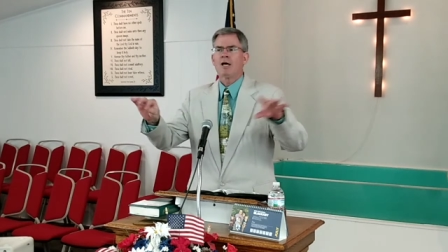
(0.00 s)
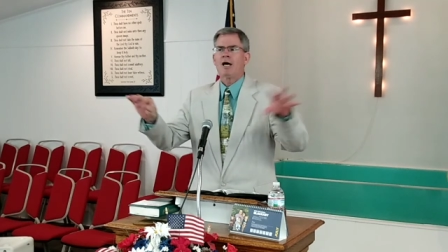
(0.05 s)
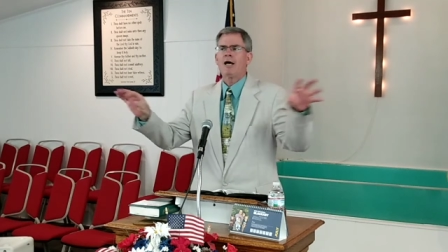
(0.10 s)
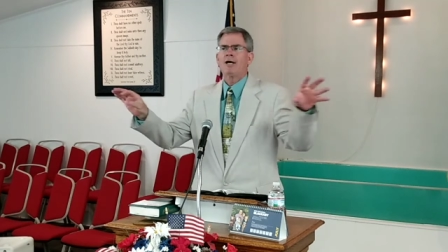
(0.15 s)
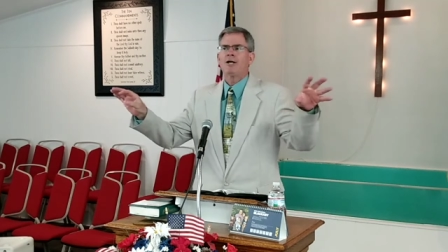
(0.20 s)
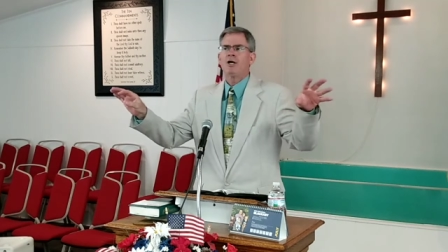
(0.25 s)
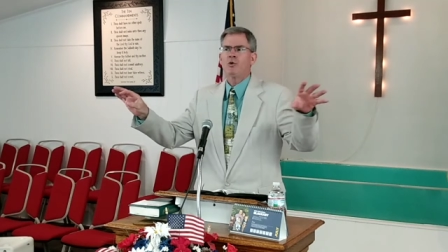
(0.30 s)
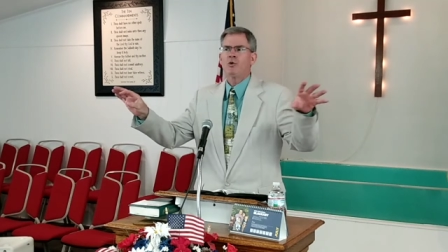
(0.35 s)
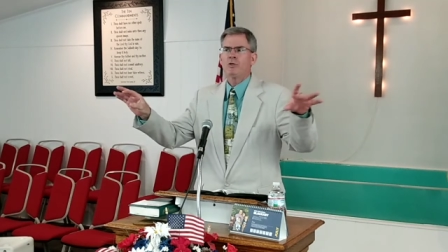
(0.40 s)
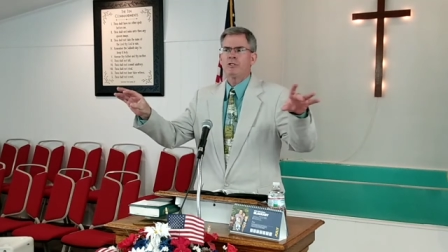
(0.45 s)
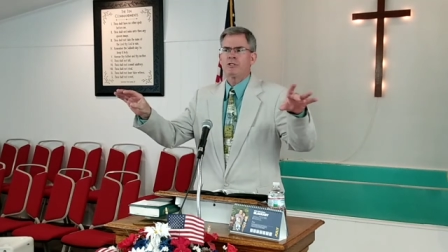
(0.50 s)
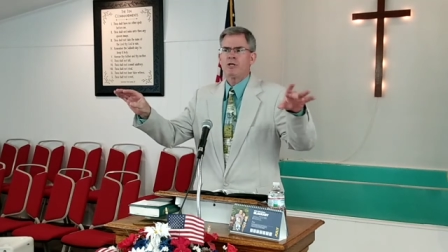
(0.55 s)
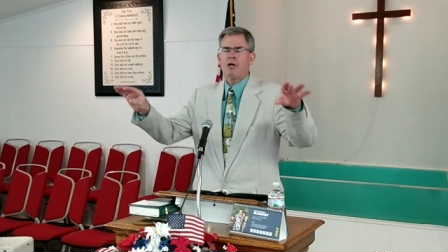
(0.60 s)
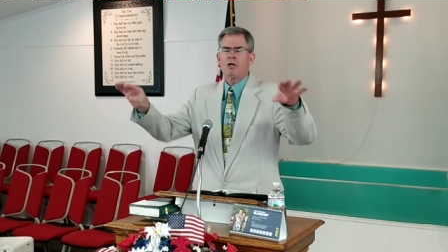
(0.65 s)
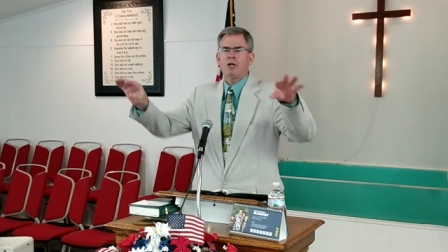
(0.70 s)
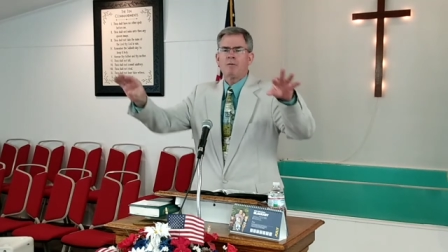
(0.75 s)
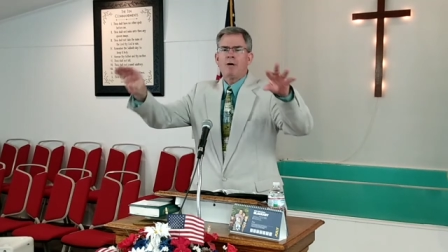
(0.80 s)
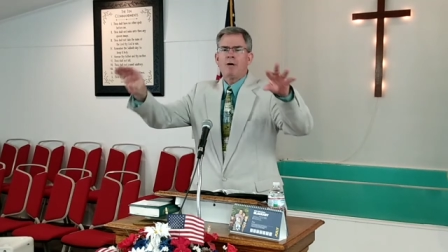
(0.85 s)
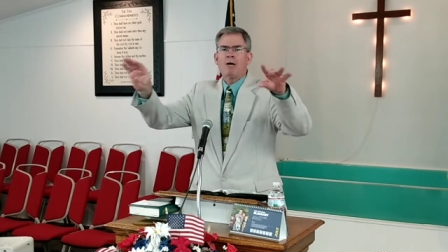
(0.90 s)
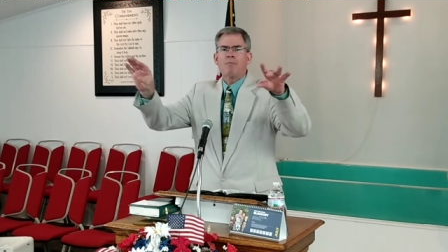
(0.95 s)
I know we
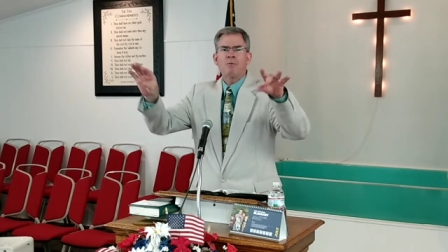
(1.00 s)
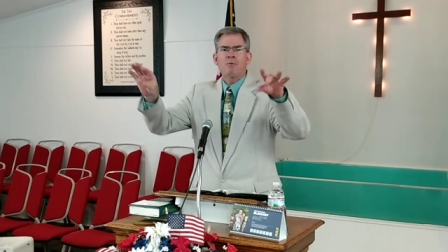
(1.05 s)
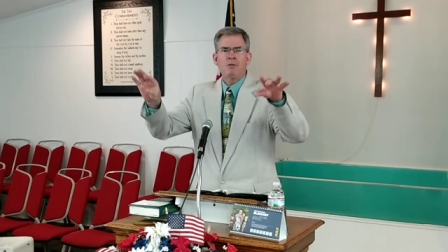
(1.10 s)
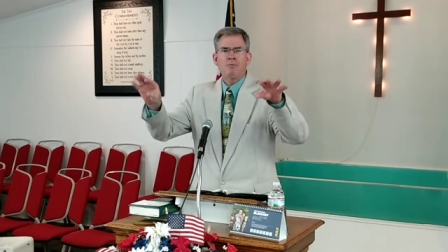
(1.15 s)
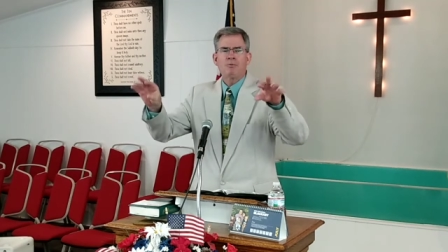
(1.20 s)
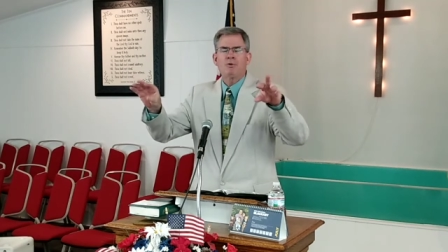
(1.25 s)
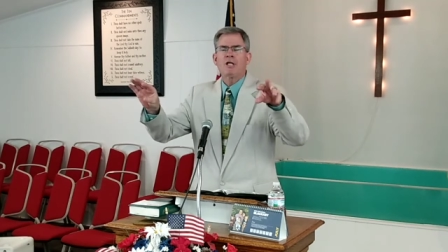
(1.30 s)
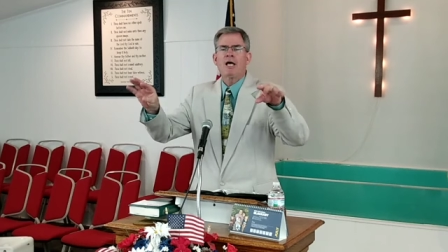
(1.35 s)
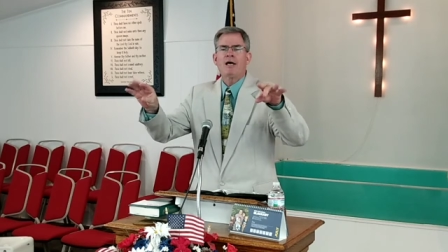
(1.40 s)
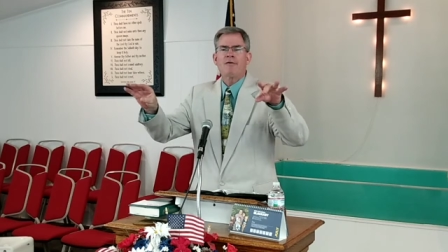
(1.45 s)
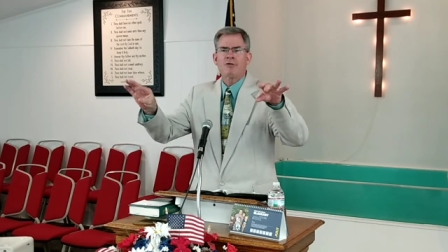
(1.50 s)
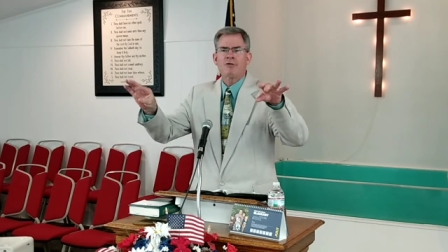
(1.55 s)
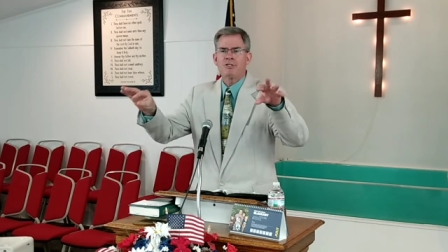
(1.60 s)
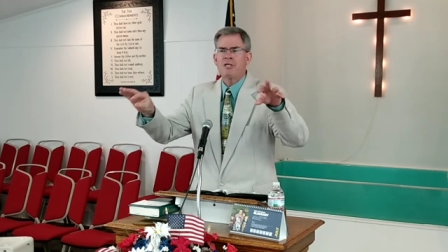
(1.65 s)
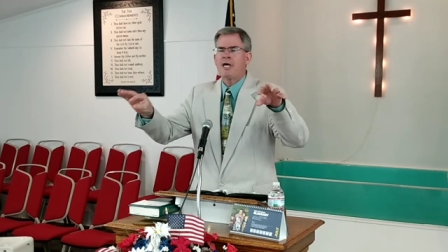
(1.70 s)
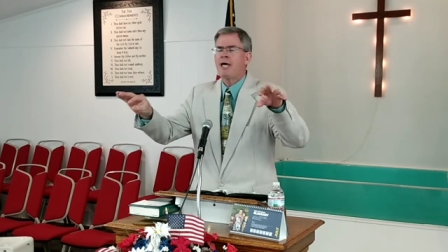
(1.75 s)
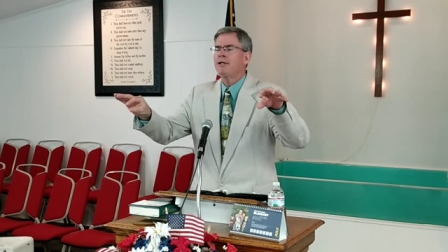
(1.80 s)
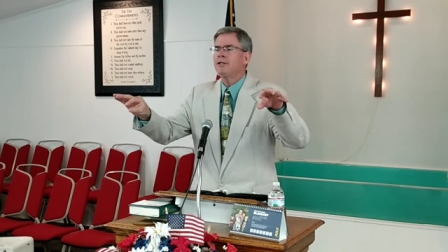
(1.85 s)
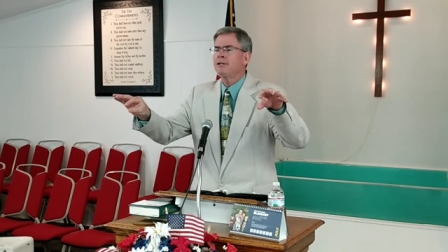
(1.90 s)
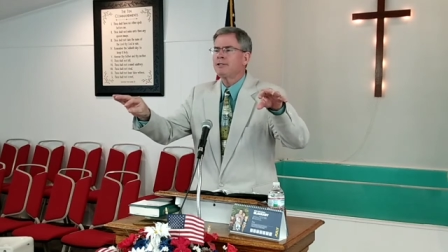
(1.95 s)
talk about people having
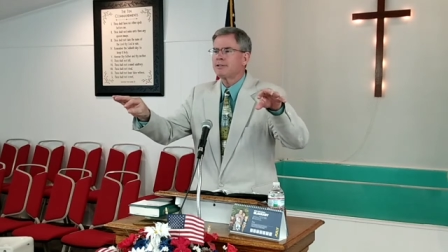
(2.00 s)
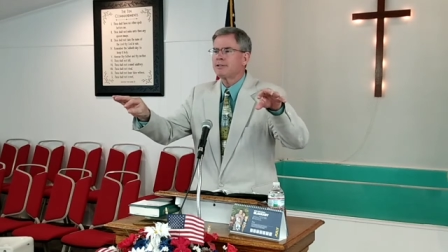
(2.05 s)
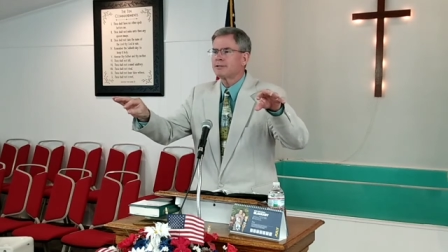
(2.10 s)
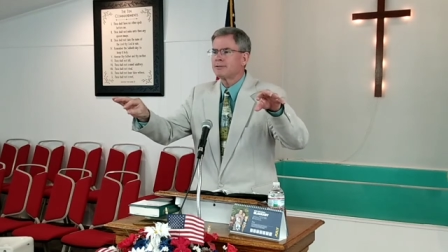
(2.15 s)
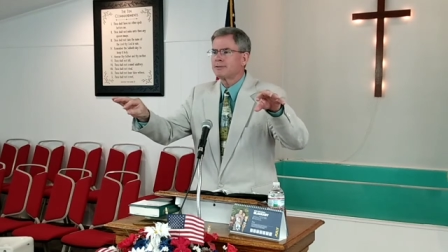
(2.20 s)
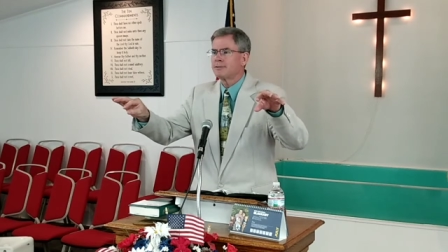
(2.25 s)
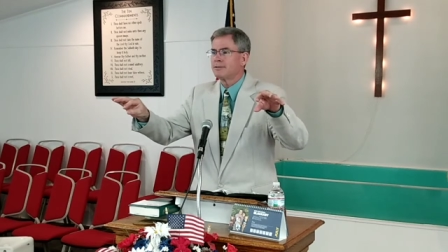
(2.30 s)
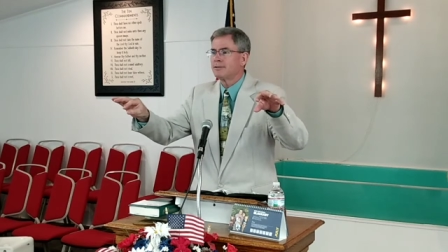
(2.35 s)
talent.